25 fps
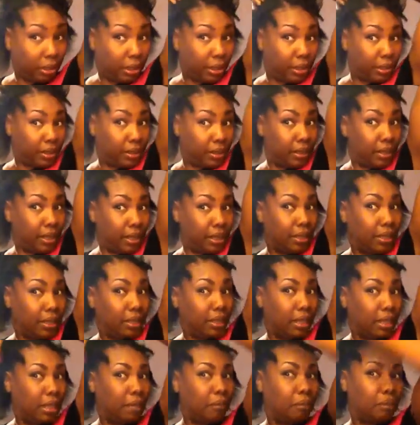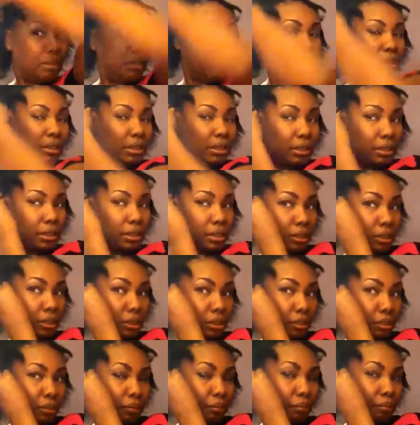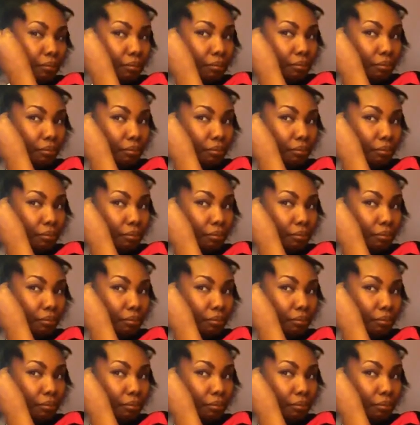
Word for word: I decided I would just um,